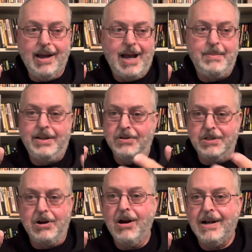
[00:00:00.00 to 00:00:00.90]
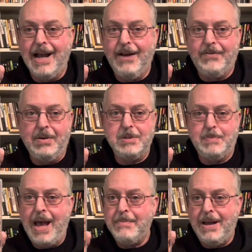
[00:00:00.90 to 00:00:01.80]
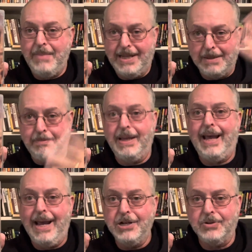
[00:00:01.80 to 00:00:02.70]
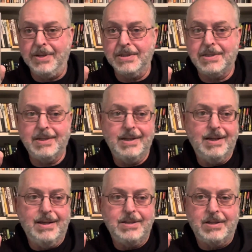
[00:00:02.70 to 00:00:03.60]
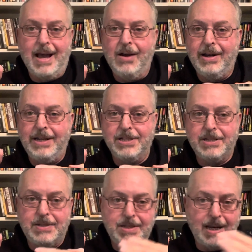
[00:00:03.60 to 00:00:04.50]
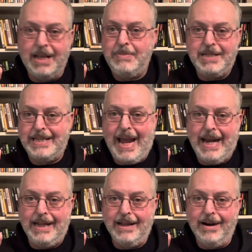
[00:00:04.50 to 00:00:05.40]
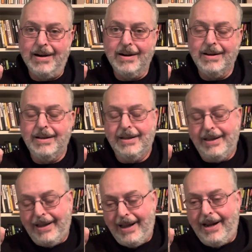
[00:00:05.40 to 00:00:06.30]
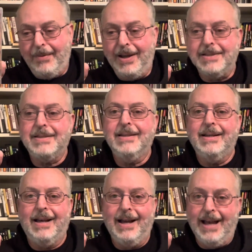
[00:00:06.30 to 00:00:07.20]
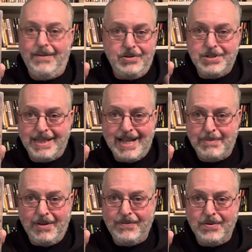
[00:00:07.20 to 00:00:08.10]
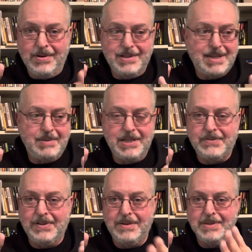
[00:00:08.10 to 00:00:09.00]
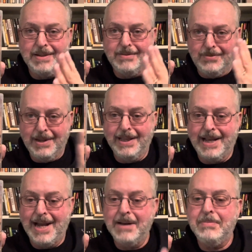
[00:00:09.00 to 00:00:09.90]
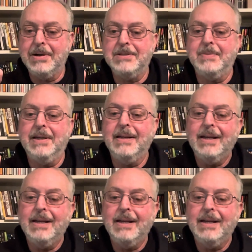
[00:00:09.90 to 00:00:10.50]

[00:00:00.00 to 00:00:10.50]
I mean, those Dark Knight films, Batman makes a big entrance, so how could he just suddenly be standing there? Anyways, uh, have you seen that before in some of these films? It really kind of bugs me.